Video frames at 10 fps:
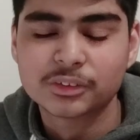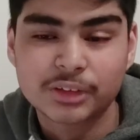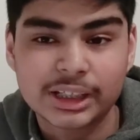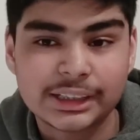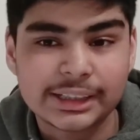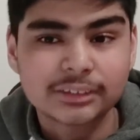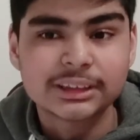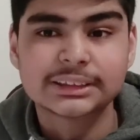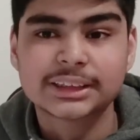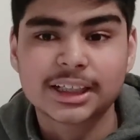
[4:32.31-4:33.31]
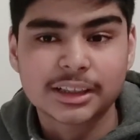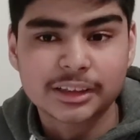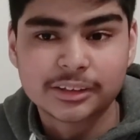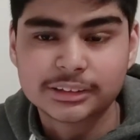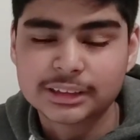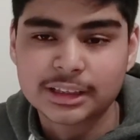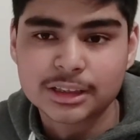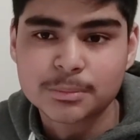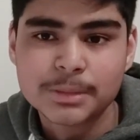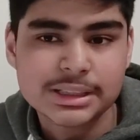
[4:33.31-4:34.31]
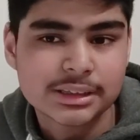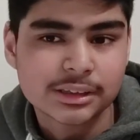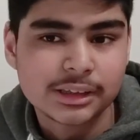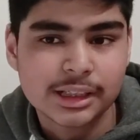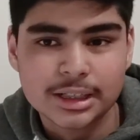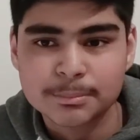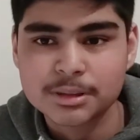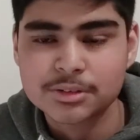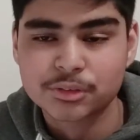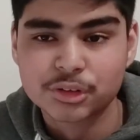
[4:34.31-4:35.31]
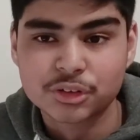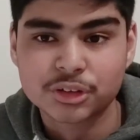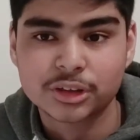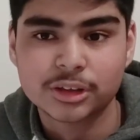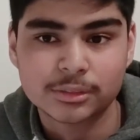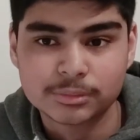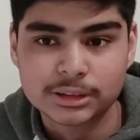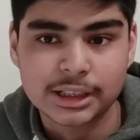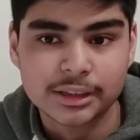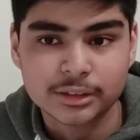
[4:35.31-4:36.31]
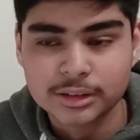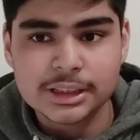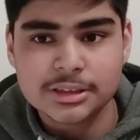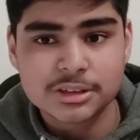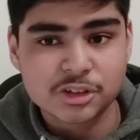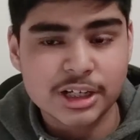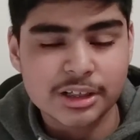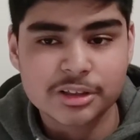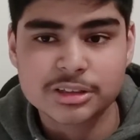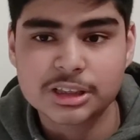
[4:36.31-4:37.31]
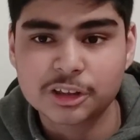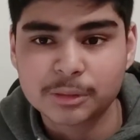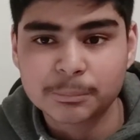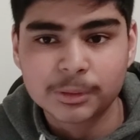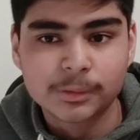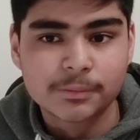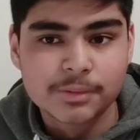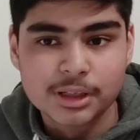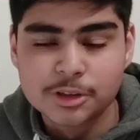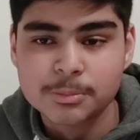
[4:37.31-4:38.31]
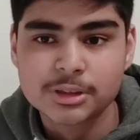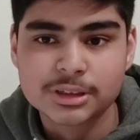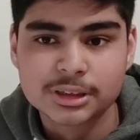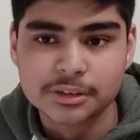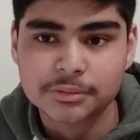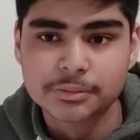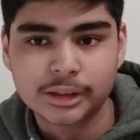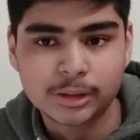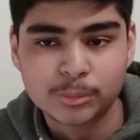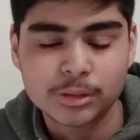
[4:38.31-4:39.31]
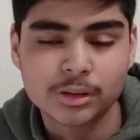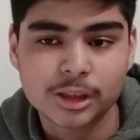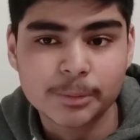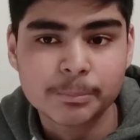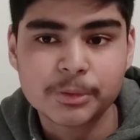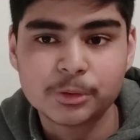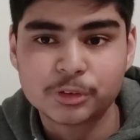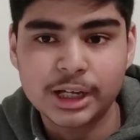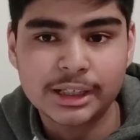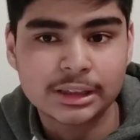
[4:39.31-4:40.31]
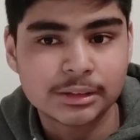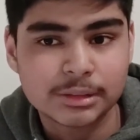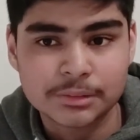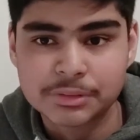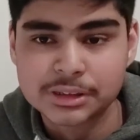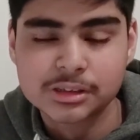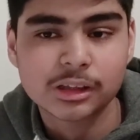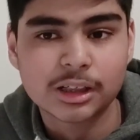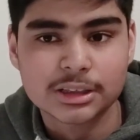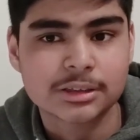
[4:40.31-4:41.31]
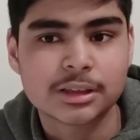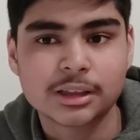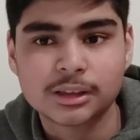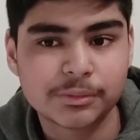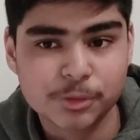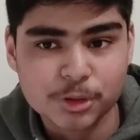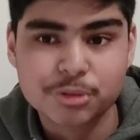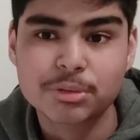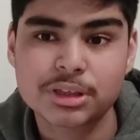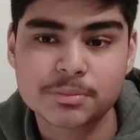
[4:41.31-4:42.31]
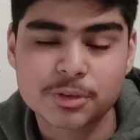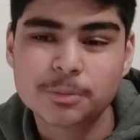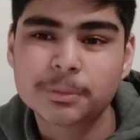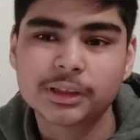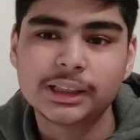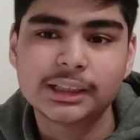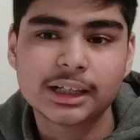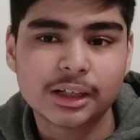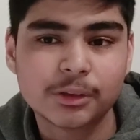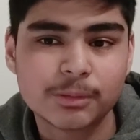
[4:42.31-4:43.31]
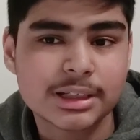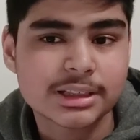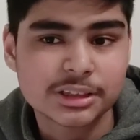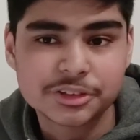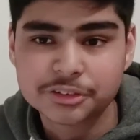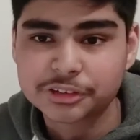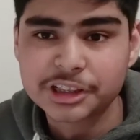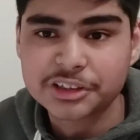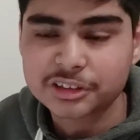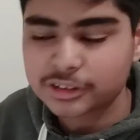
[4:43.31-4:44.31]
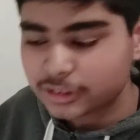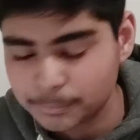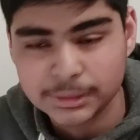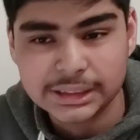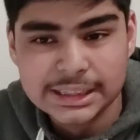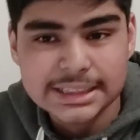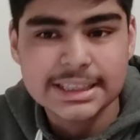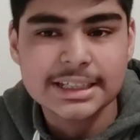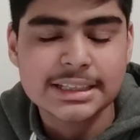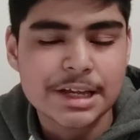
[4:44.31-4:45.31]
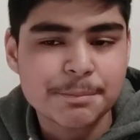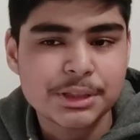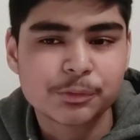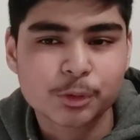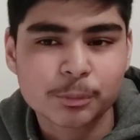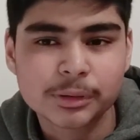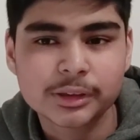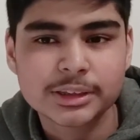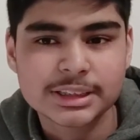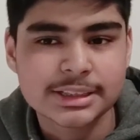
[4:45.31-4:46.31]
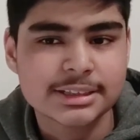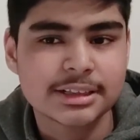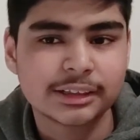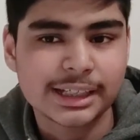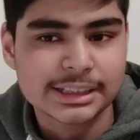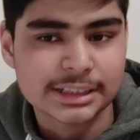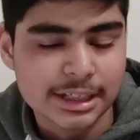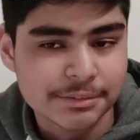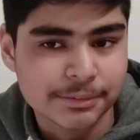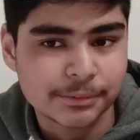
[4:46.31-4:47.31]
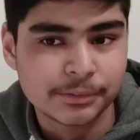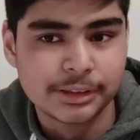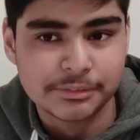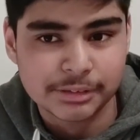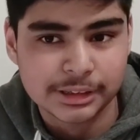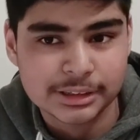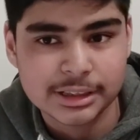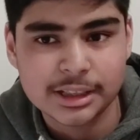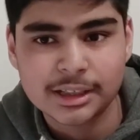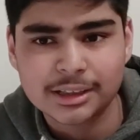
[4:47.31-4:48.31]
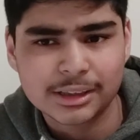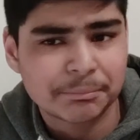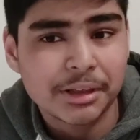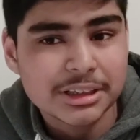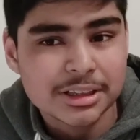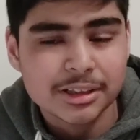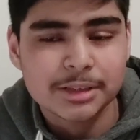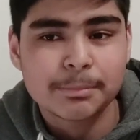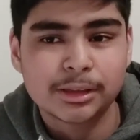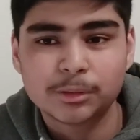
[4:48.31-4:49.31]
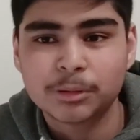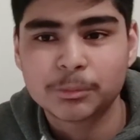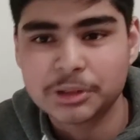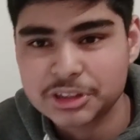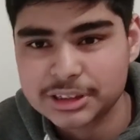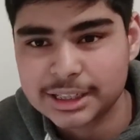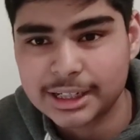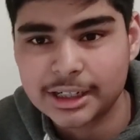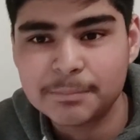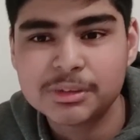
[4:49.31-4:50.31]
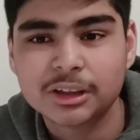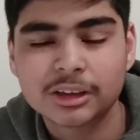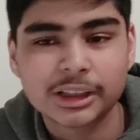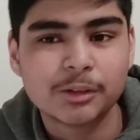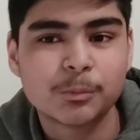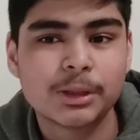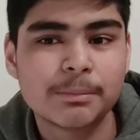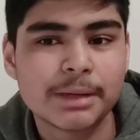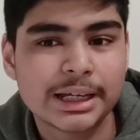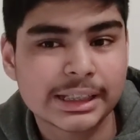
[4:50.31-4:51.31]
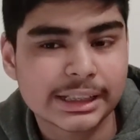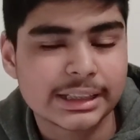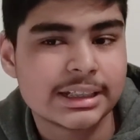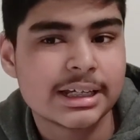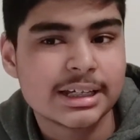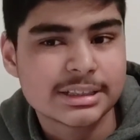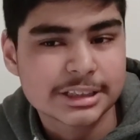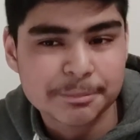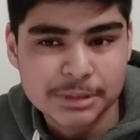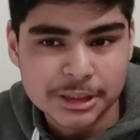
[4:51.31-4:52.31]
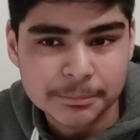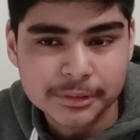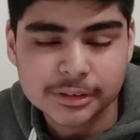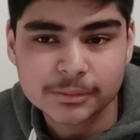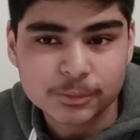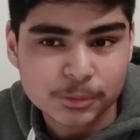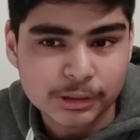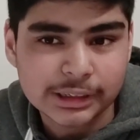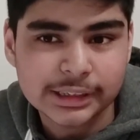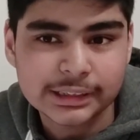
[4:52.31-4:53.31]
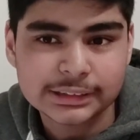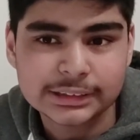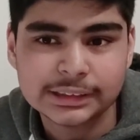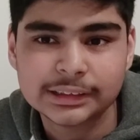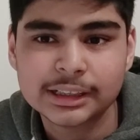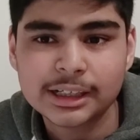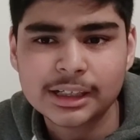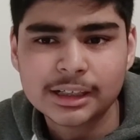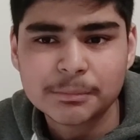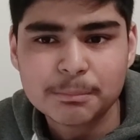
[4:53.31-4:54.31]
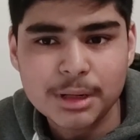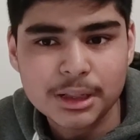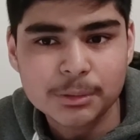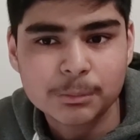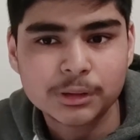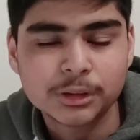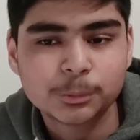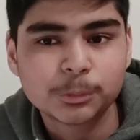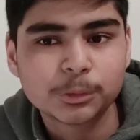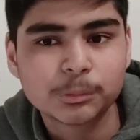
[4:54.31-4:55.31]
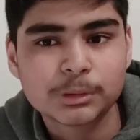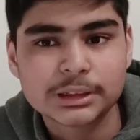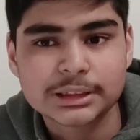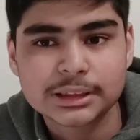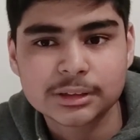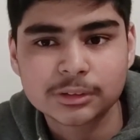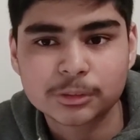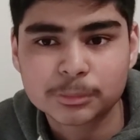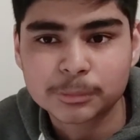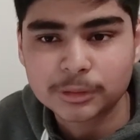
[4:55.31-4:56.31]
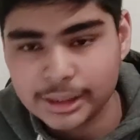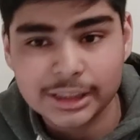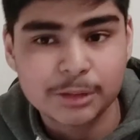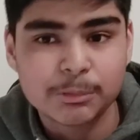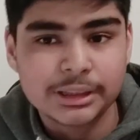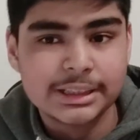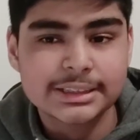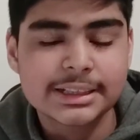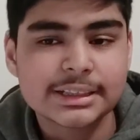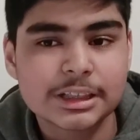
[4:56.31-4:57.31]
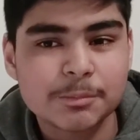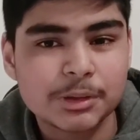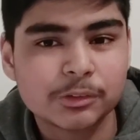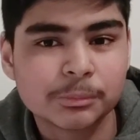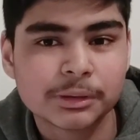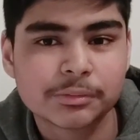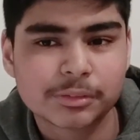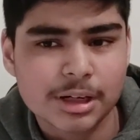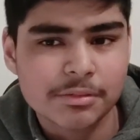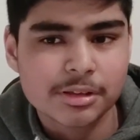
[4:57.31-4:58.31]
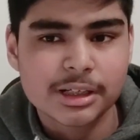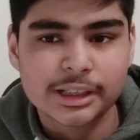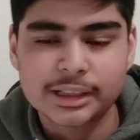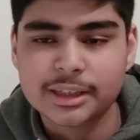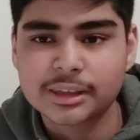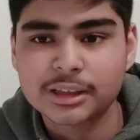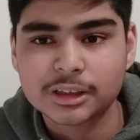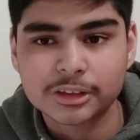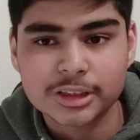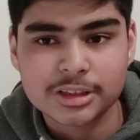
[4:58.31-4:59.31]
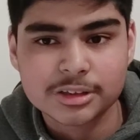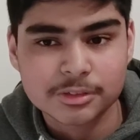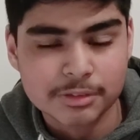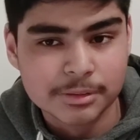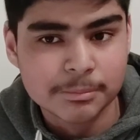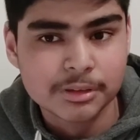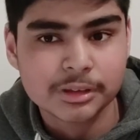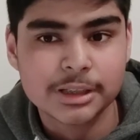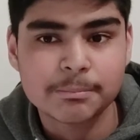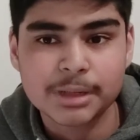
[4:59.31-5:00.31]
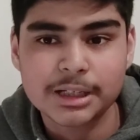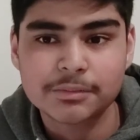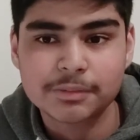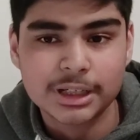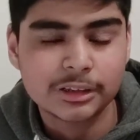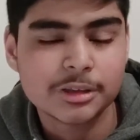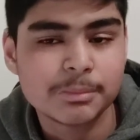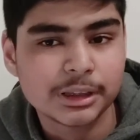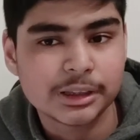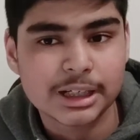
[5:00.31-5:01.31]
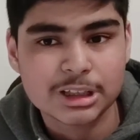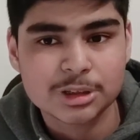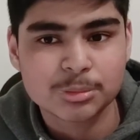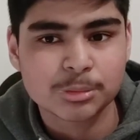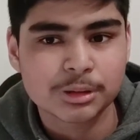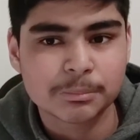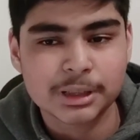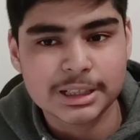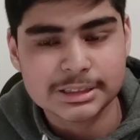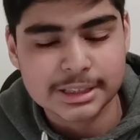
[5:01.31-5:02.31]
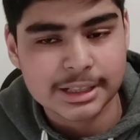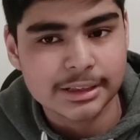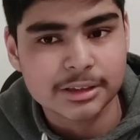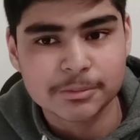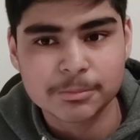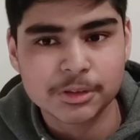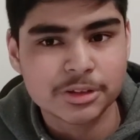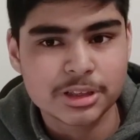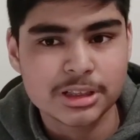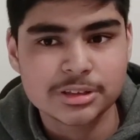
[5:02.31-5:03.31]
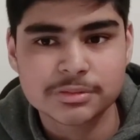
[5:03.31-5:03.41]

Okay, now let's talk AirTags, basically Apple's version of Tile. These trackers that you can put on valuable stuff and will help you track it if it's lost. But of course with some super neat iOS integration. But these things have been rumored since the last iPhone event. And I'm not talking about the one we just had, I'm talking way back in September of 2019. back when the world was still normal. Anyway, these things have been rumored forever, and I think in this November they might finally be announced with a price tag of $30 to